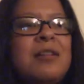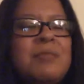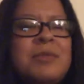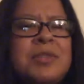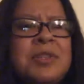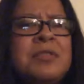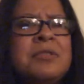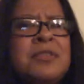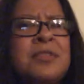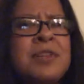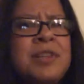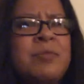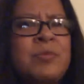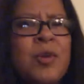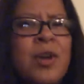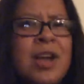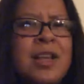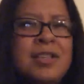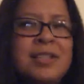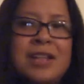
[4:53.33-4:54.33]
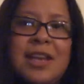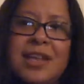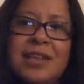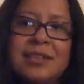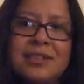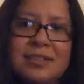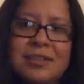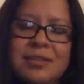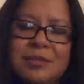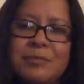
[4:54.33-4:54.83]
It's a learning
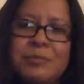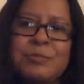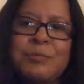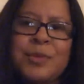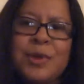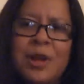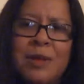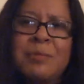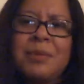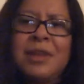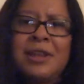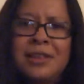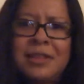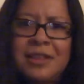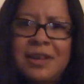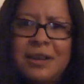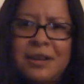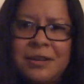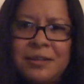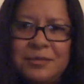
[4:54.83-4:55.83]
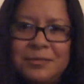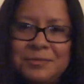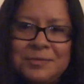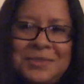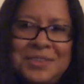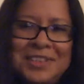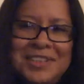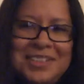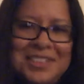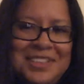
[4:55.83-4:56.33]
process, but I'm getting
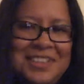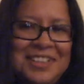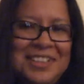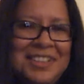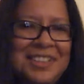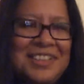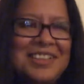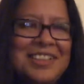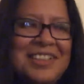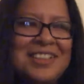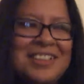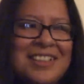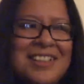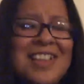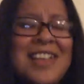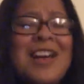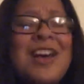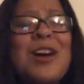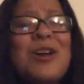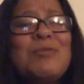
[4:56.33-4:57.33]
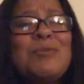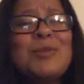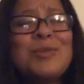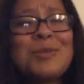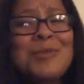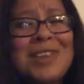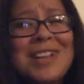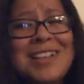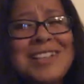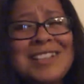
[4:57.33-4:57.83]
there. It helps
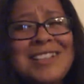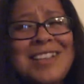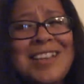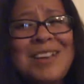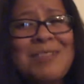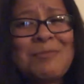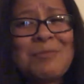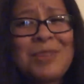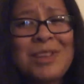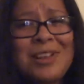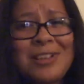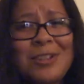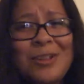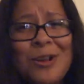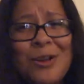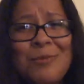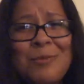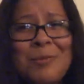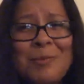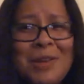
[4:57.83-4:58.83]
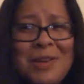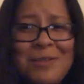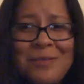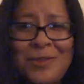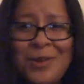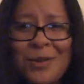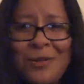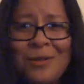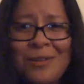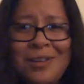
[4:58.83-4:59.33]
when I set my alarm on my
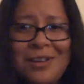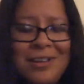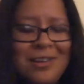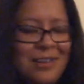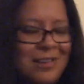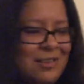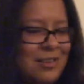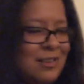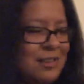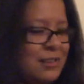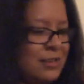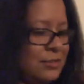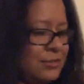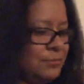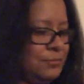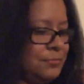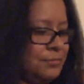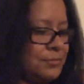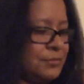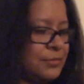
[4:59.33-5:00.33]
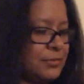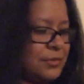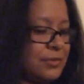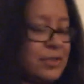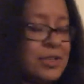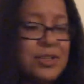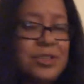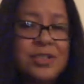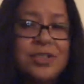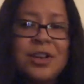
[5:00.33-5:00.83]
phone.
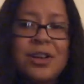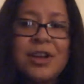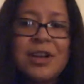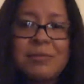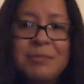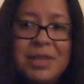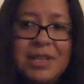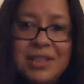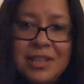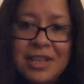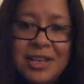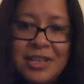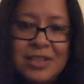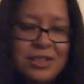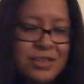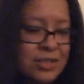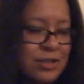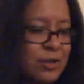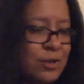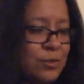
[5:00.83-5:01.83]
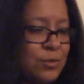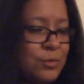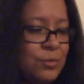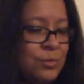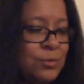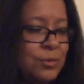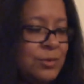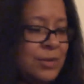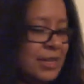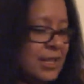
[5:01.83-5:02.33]
sorry, my legs are
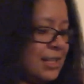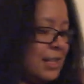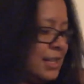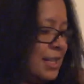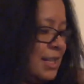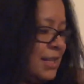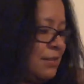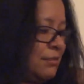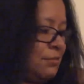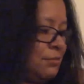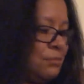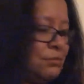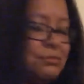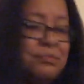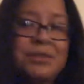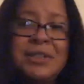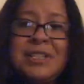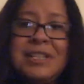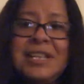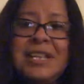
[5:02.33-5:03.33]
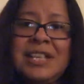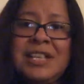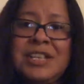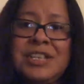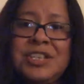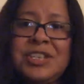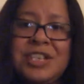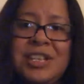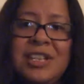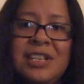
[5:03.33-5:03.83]
really, really
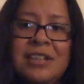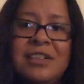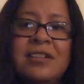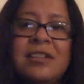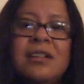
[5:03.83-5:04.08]
itchy.